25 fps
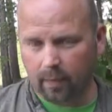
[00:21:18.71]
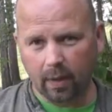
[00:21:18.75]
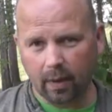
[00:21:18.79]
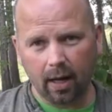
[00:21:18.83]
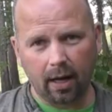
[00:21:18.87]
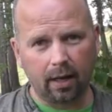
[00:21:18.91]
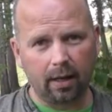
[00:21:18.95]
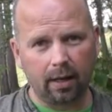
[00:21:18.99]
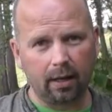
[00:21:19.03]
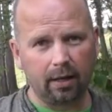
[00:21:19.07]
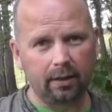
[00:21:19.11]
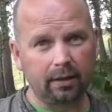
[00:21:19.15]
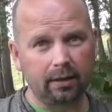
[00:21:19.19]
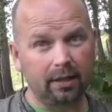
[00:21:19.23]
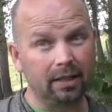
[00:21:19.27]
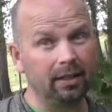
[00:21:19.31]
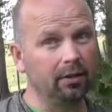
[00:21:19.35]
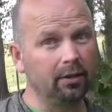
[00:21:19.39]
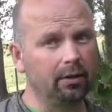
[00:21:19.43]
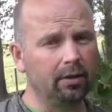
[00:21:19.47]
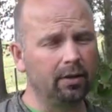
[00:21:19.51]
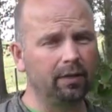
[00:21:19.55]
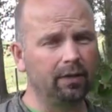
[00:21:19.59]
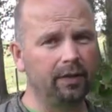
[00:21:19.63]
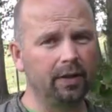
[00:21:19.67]
And in
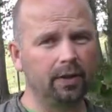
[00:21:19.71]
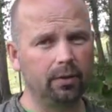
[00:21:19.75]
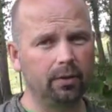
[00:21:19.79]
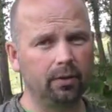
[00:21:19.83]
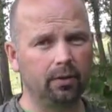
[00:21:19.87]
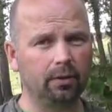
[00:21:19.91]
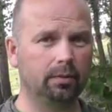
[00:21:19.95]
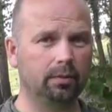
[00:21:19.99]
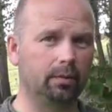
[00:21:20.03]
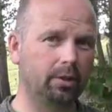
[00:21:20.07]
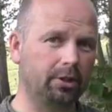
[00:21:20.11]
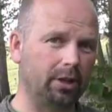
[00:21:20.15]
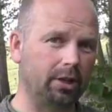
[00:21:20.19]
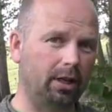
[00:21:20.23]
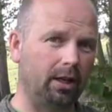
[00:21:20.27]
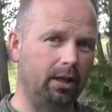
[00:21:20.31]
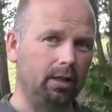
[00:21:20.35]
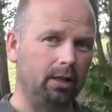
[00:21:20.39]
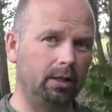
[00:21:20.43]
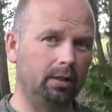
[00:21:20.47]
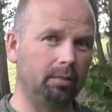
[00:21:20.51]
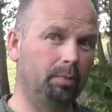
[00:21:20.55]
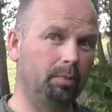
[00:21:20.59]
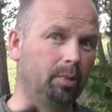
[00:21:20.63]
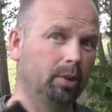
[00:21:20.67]
another video, which
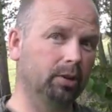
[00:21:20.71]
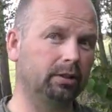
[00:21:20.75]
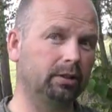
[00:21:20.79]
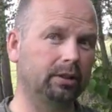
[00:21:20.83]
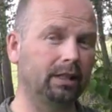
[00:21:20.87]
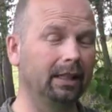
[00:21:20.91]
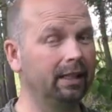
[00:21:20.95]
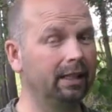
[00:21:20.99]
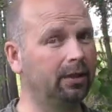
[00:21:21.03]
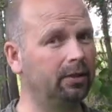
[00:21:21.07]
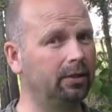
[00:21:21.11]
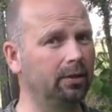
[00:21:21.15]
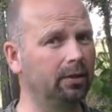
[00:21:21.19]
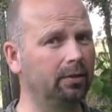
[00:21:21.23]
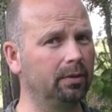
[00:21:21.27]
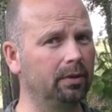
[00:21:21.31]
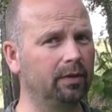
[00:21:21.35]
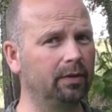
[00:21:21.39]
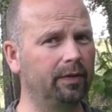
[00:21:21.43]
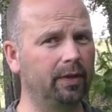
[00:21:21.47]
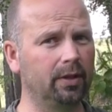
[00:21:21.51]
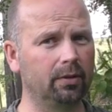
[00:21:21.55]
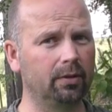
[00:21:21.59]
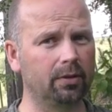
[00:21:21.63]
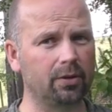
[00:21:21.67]
I'll put the link to in the
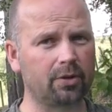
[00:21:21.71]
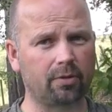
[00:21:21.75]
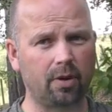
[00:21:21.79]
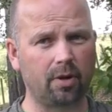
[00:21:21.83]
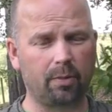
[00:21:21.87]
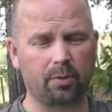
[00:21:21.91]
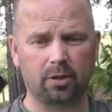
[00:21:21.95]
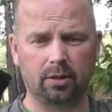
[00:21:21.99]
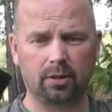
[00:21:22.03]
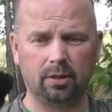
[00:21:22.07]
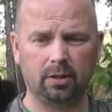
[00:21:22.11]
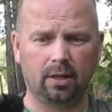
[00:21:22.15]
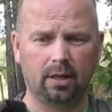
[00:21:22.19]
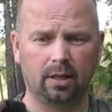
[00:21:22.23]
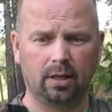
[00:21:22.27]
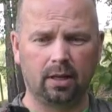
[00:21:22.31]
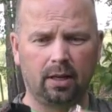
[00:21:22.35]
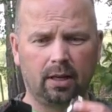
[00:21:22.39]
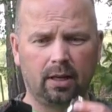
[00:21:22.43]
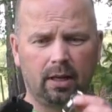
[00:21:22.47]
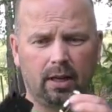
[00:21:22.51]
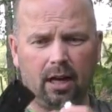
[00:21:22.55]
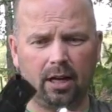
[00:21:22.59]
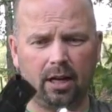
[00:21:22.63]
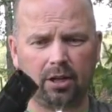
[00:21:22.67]
video description,
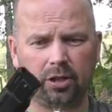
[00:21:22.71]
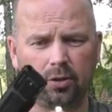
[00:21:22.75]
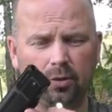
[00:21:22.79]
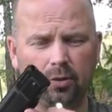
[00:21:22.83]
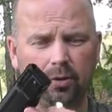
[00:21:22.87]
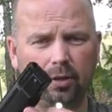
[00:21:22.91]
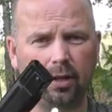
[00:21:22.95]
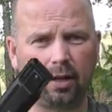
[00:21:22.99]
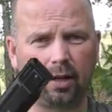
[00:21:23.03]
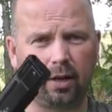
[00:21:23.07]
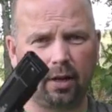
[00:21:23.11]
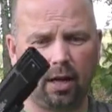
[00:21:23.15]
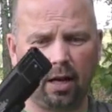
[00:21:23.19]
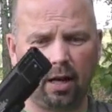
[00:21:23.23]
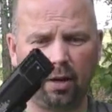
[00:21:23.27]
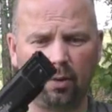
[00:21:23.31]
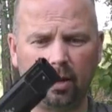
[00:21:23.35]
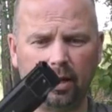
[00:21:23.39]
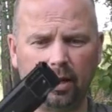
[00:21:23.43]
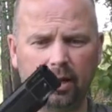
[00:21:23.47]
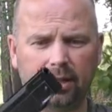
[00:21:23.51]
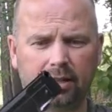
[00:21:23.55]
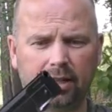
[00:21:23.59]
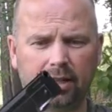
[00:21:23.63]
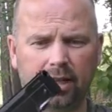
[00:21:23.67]
I'll show you how
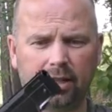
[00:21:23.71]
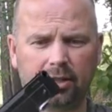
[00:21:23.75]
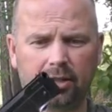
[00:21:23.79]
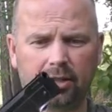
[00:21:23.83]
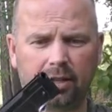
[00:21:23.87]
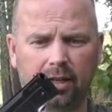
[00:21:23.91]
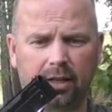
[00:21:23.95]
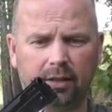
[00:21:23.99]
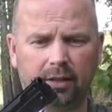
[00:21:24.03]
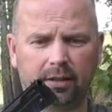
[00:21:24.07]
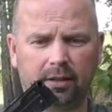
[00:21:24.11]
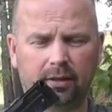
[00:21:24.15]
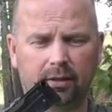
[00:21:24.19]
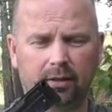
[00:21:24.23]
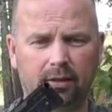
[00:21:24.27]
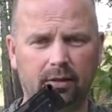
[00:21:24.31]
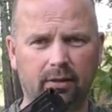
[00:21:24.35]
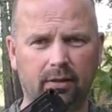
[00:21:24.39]
I attach that